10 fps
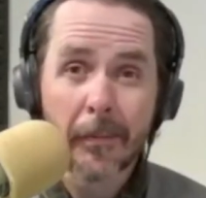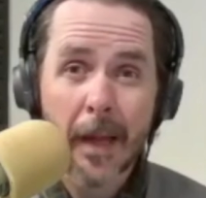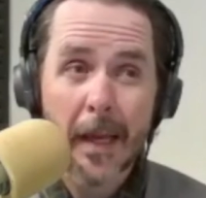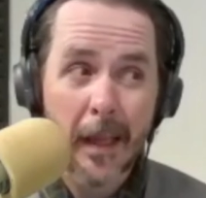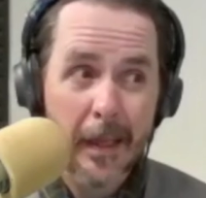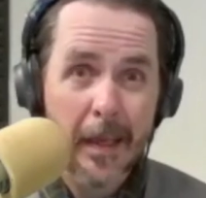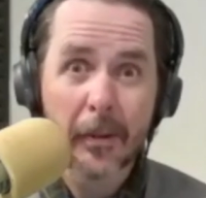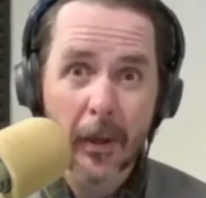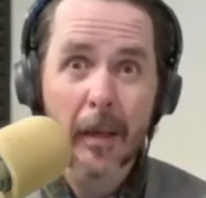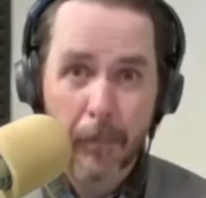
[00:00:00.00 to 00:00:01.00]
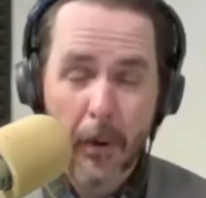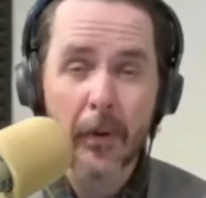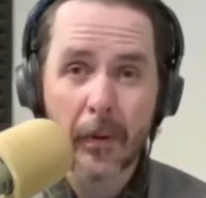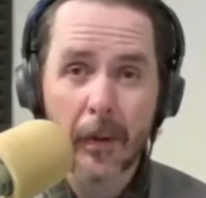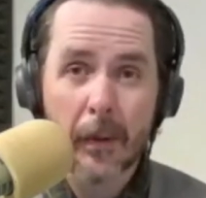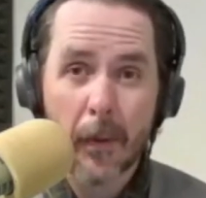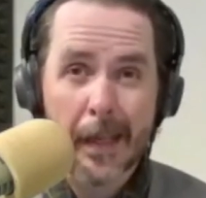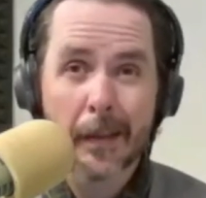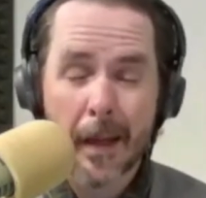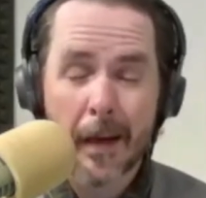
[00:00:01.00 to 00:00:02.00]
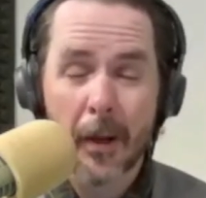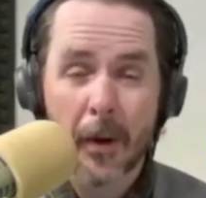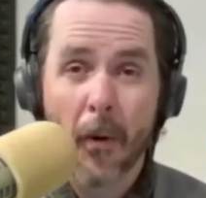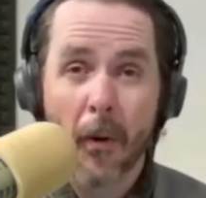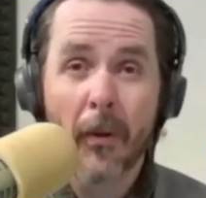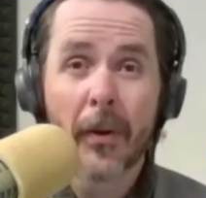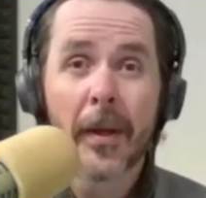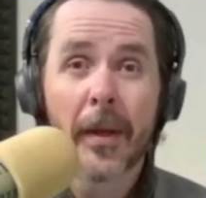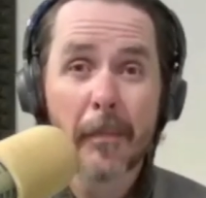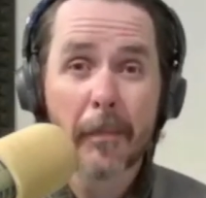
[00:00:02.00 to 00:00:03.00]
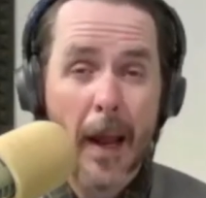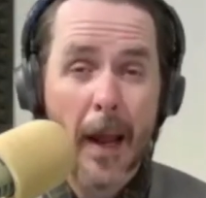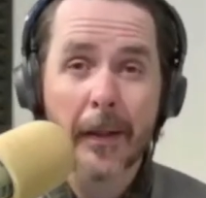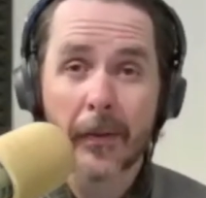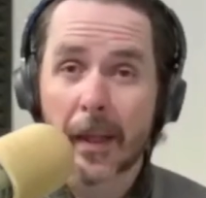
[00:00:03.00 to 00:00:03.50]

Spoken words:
Like he took it personally when he let in a goal in practice.